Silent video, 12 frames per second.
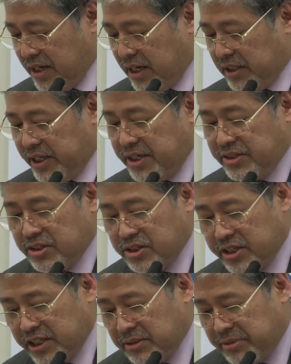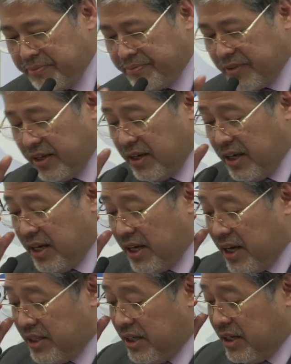Ladies and gentlemen,
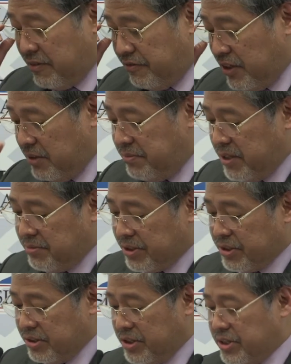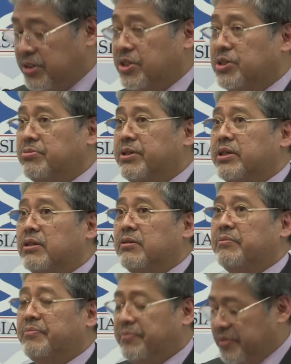the Philippine resurgence is real,
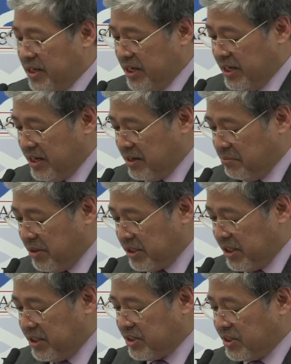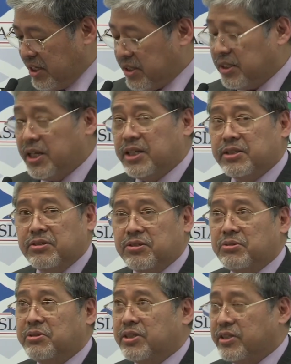but it is not an end
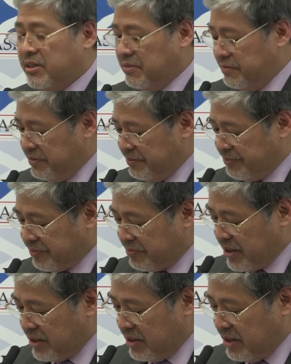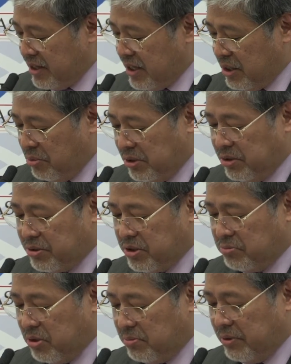unto itself. We look to
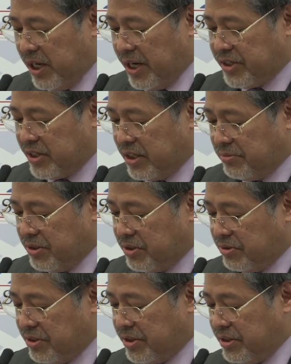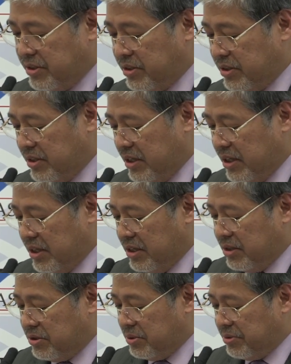mobilize our resources
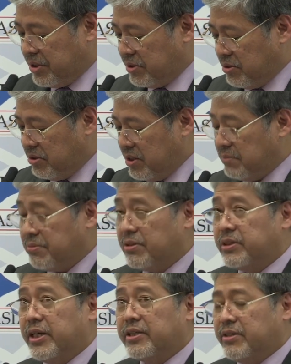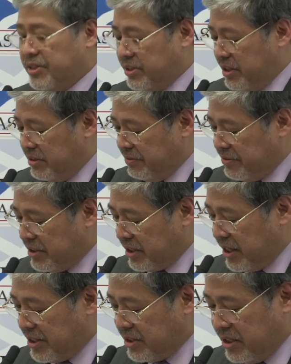to restore and protect ourselves
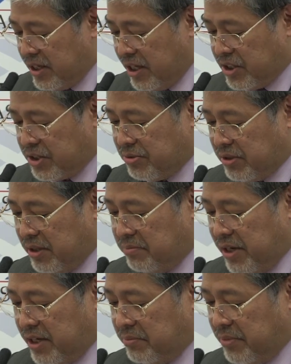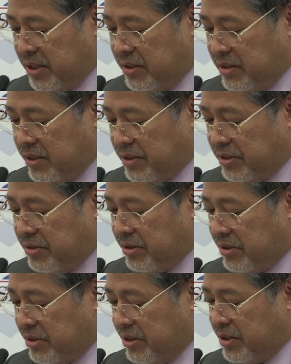against the natural and man-made
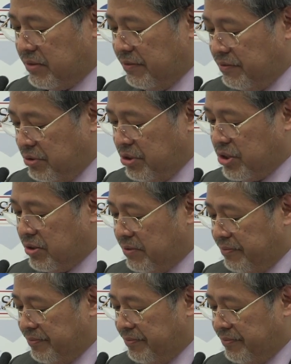uncertainties of the future.